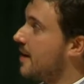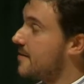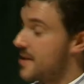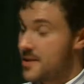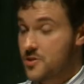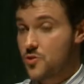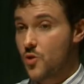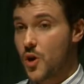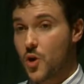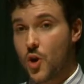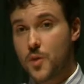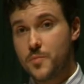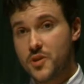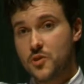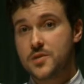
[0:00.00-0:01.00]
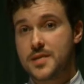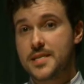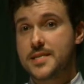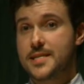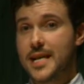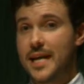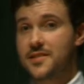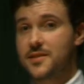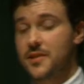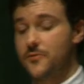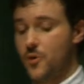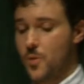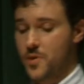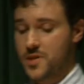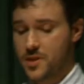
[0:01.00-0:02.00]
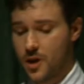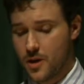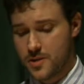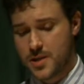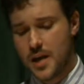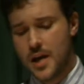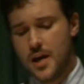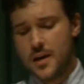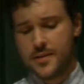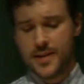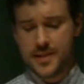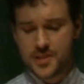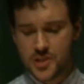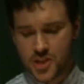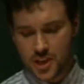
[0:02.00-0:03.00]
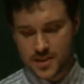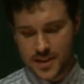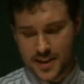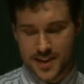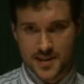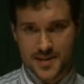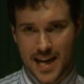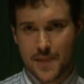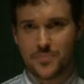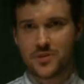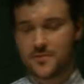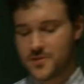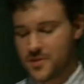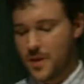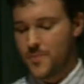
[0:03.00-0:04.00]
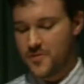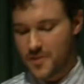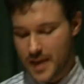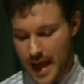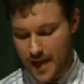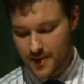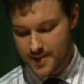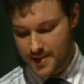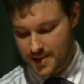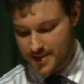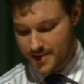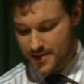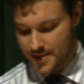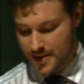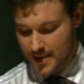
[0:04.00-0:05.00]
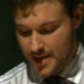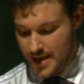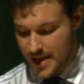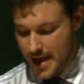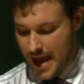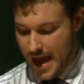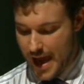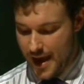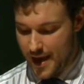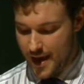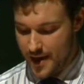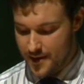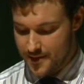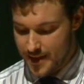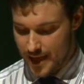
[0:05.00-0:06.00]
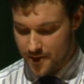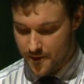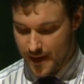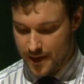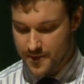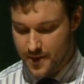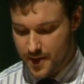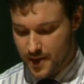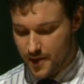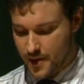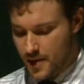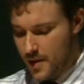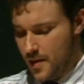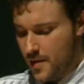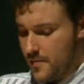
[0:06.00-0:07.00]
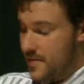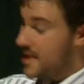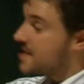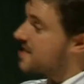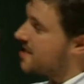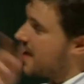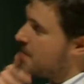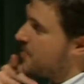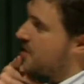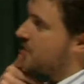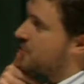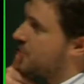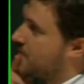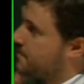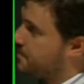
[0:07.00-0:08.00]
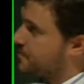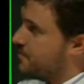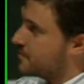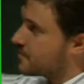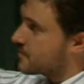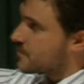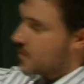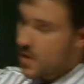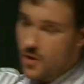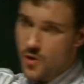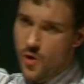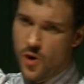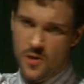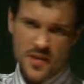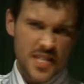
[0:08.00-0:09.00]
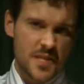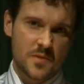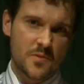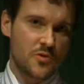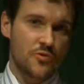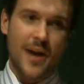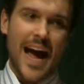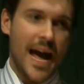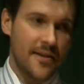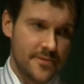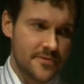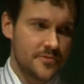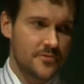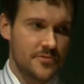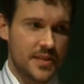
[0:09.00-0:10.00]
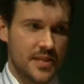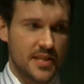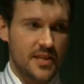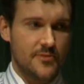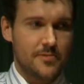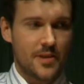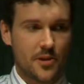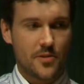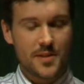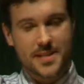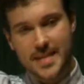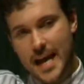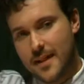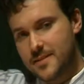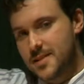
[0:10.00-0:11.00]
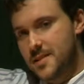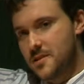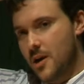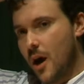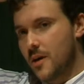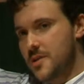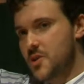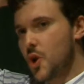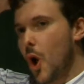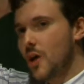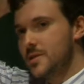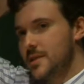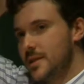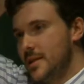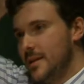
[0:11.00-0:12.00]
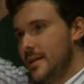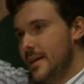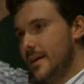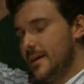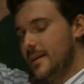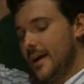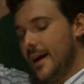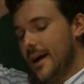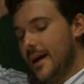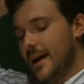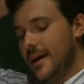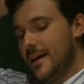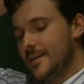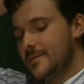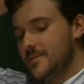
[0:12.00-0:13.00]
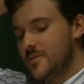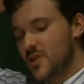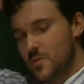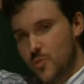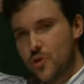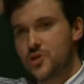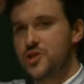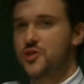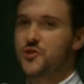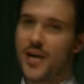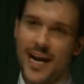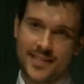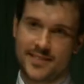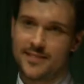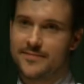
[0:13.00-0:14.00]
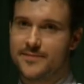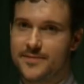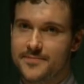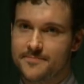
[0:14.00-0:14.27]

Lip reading: things going on because this is actually forming stars. These are just an example of some of the galaxies that are out there. This image, or this graph, really, of where all these galaxies are, is not the most attractive,